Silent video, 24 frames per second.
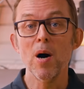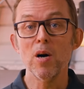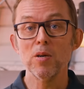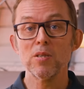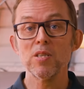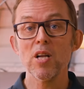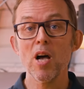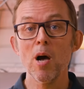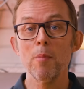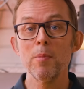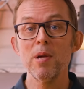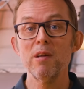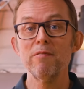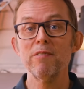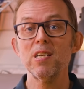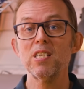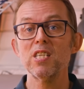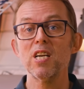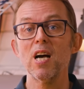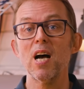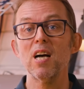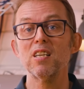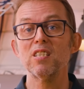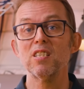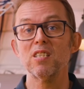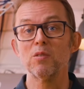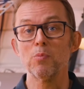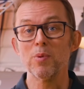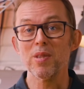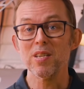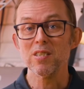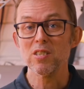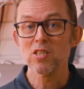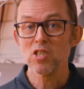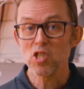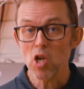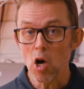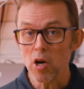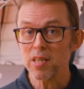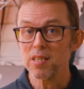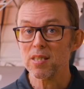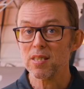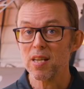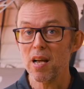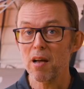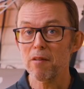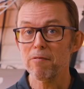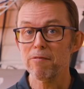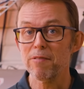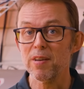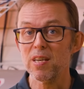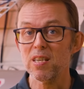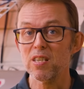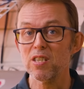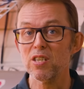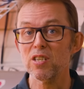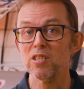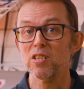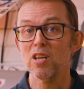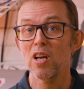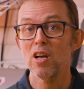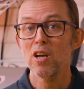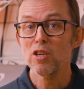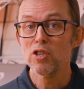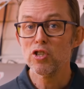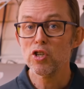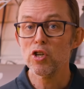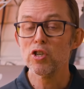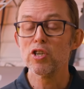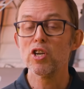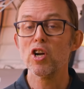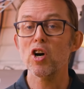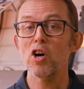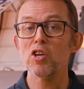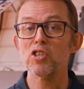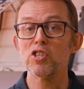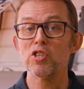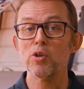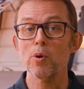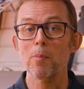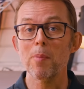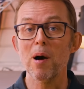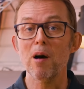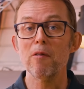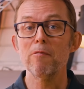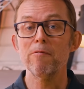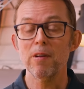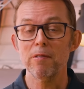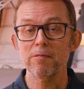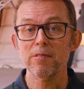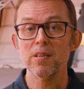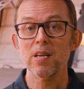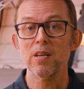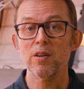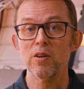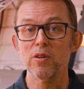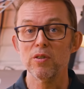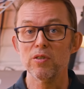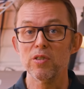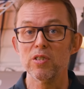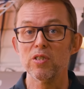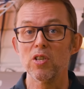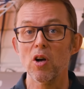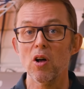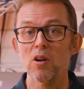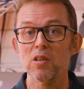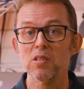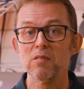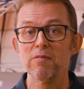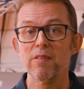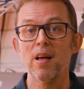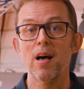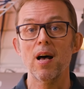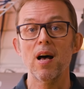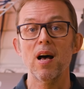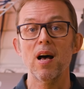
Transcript: Most home EV chargers with a solid set of features should cost you about $1,500 for the